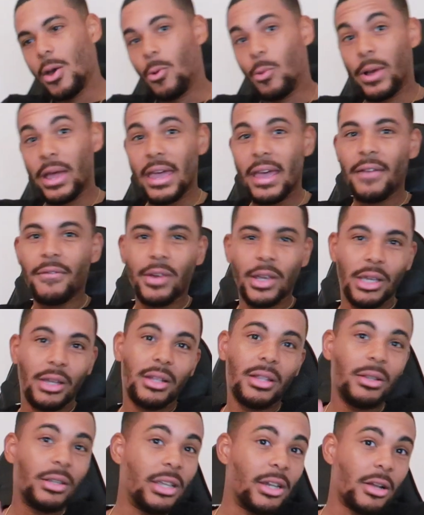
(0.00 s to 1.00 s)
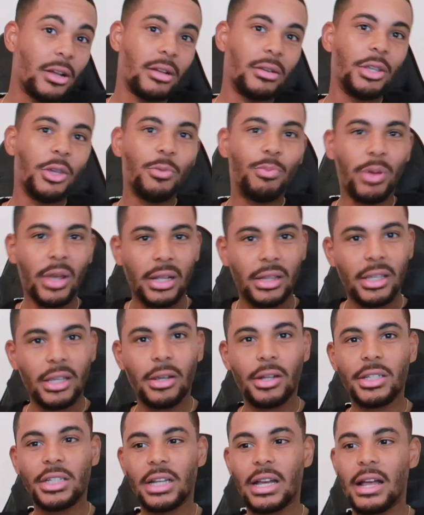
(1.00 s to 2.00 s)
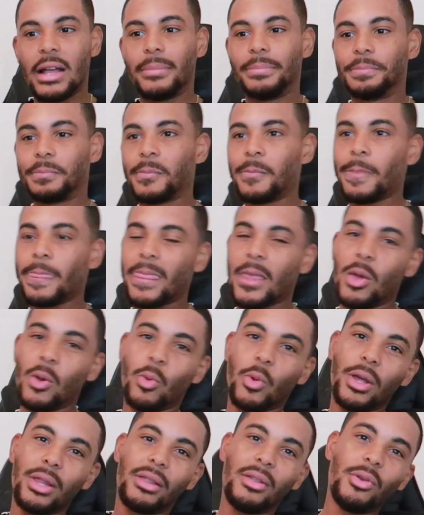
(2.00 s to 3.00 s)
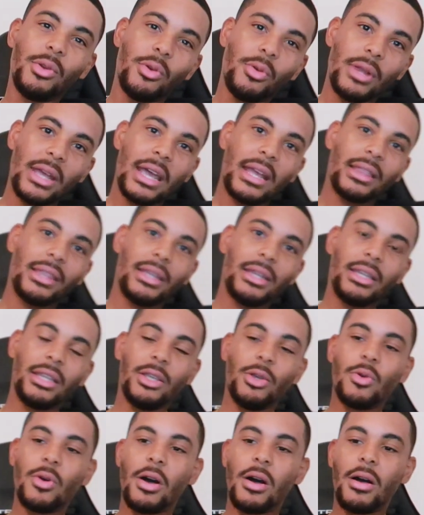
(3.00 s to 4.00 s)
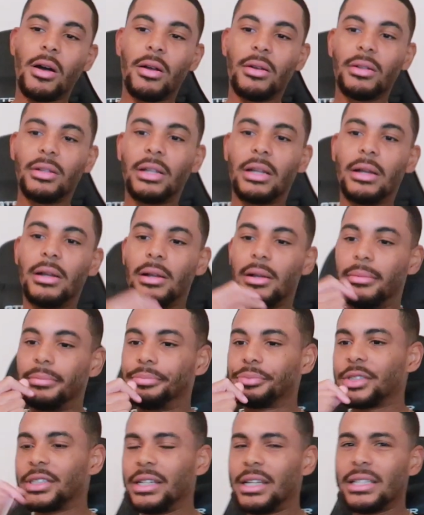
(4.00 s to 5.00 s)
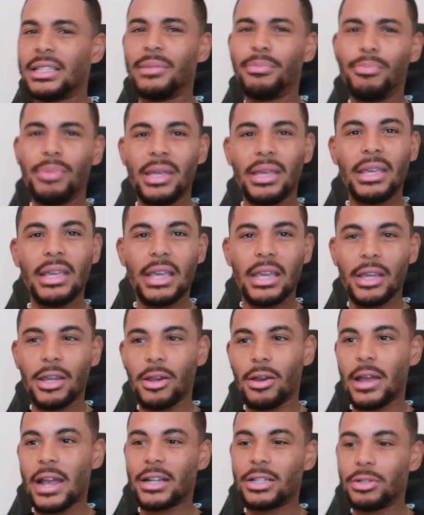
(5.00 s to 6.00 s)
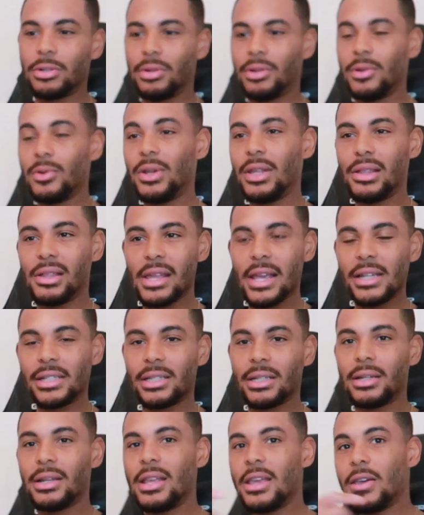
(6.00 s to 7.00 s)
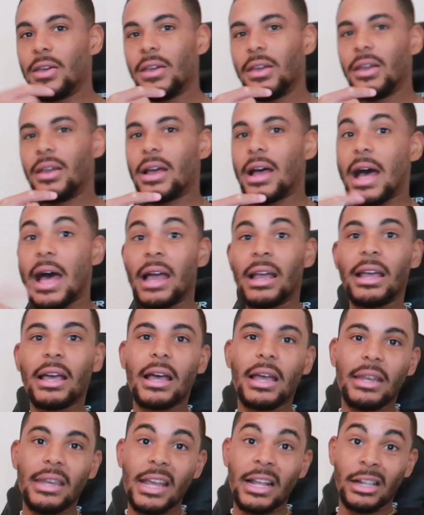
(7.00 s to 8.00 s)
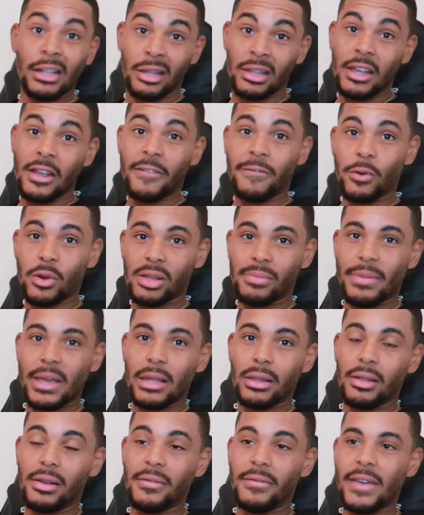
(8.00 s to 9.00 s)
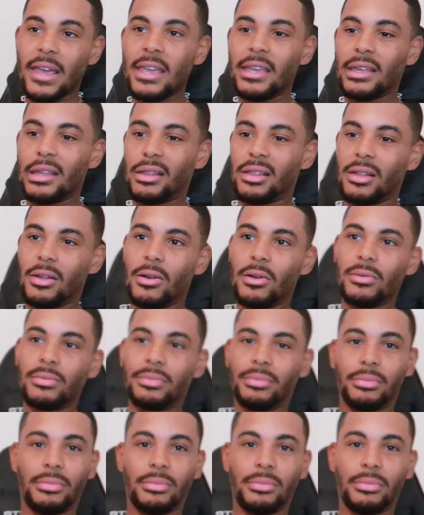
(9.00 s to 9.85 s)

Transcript: whatever you, you know, you picked in your job. Once you do that, then you all um, get to be in your actual duty station. I got Nellis Air Force Base in Vegas, so